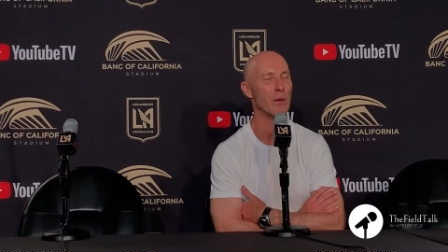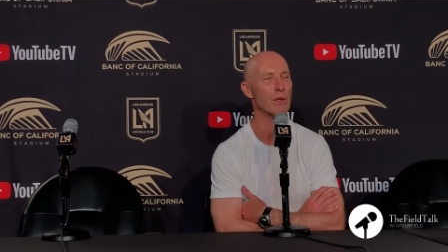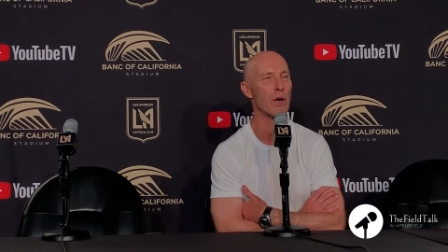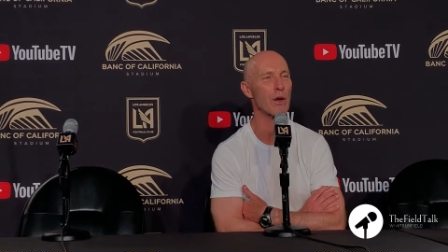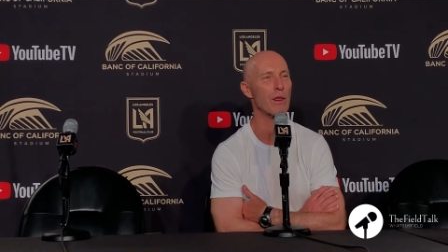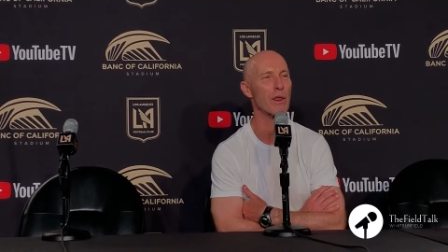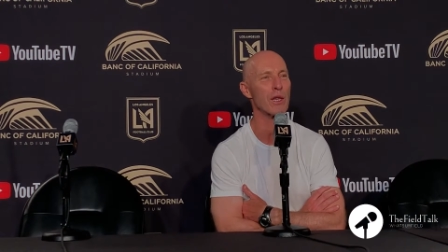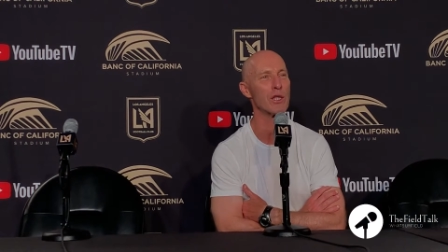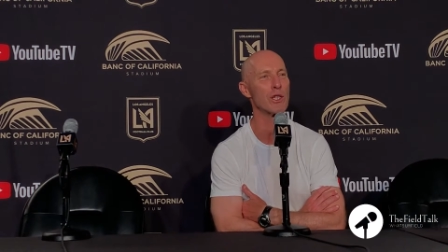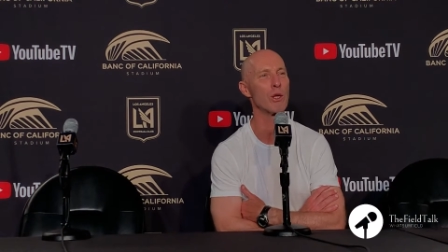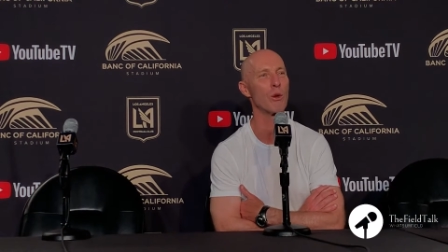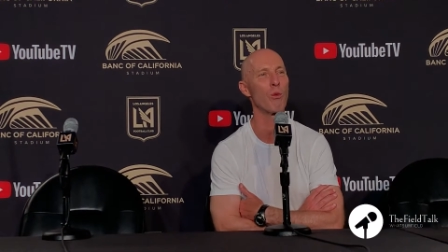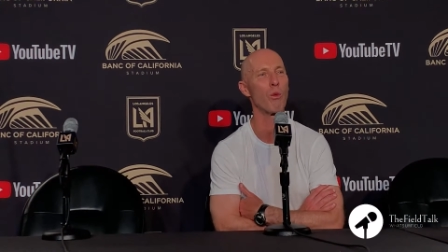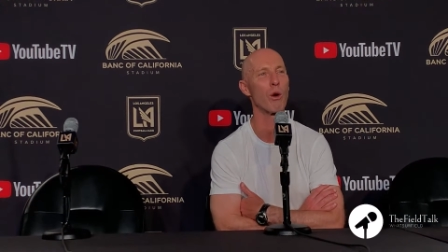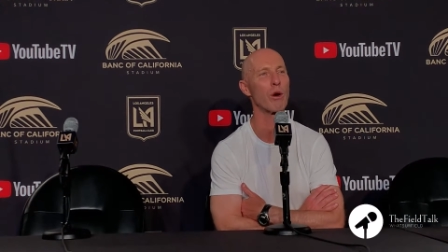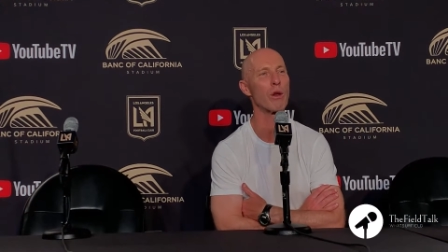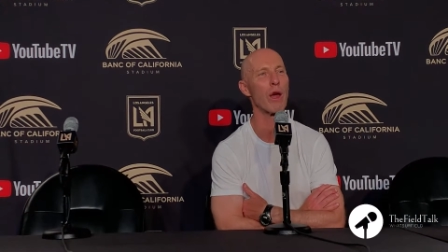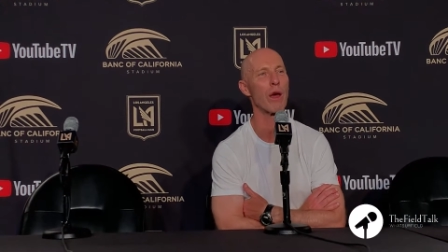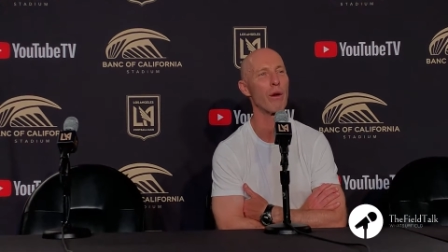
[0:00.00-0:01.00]
Those are things you
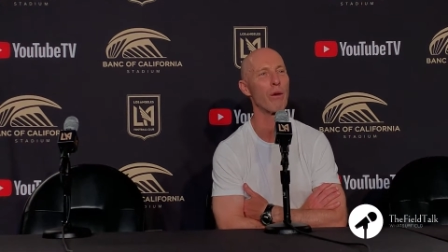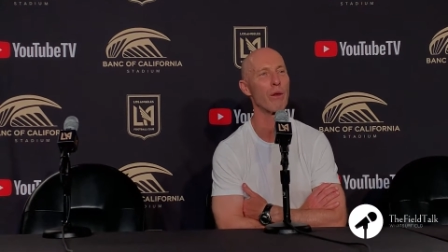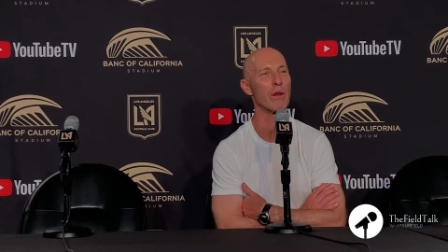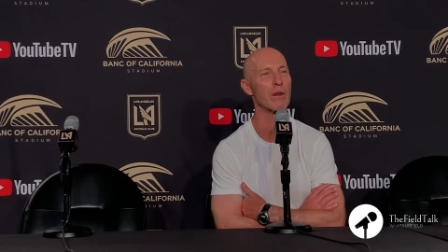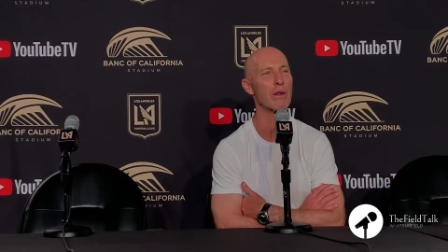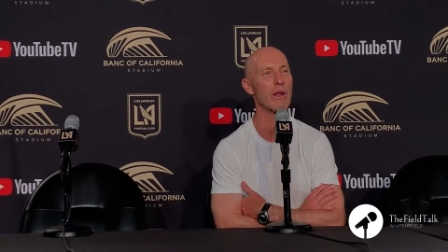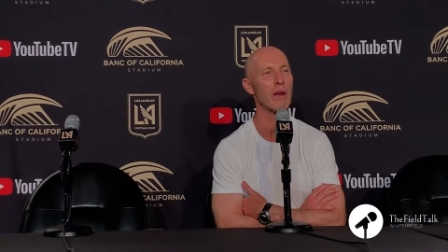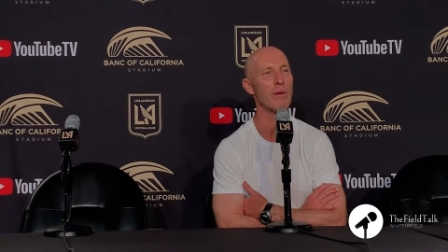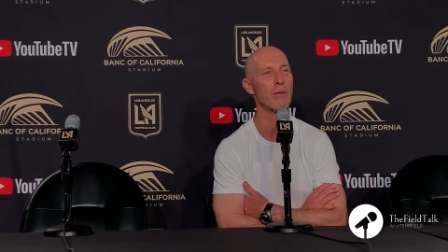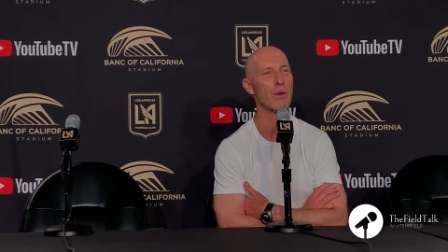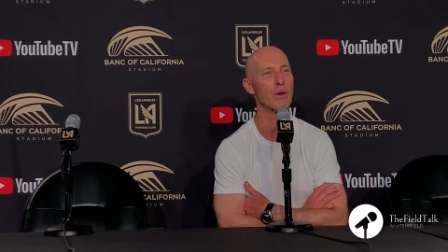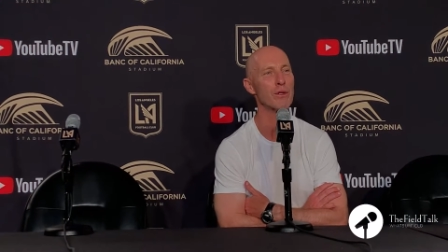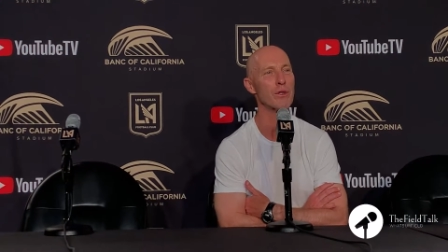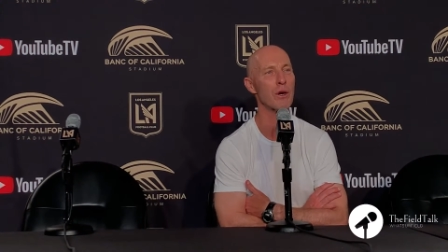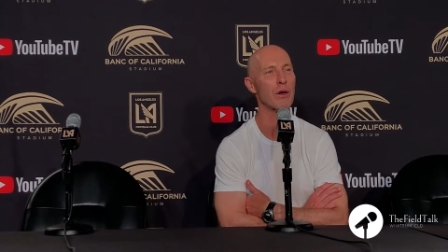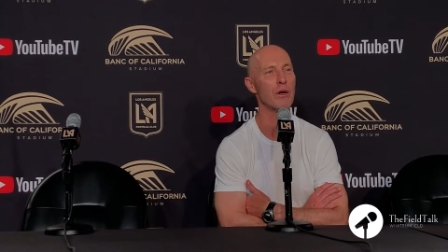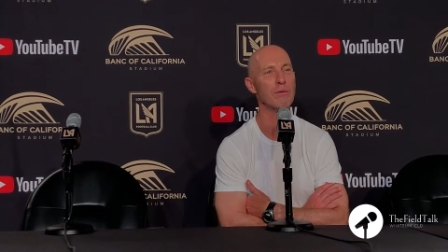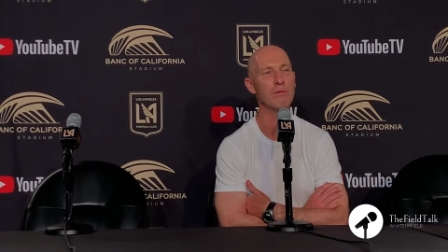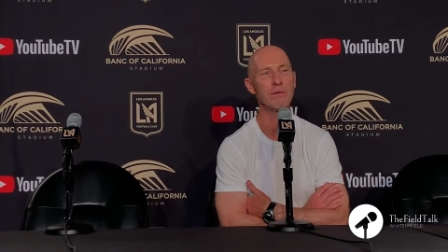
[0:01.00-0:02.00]
work on all the time.
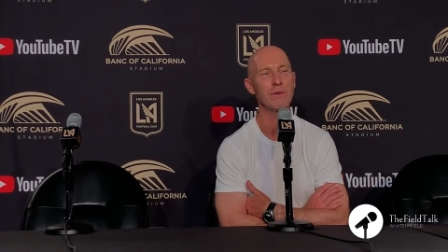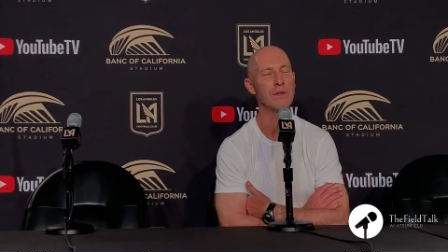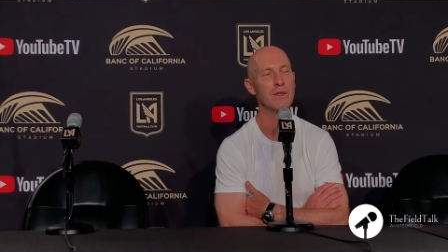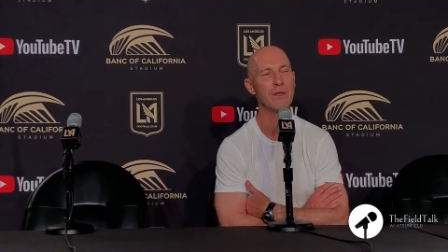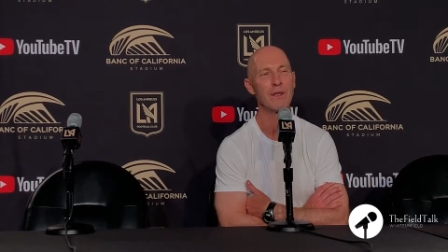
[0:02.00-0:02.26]
Those are,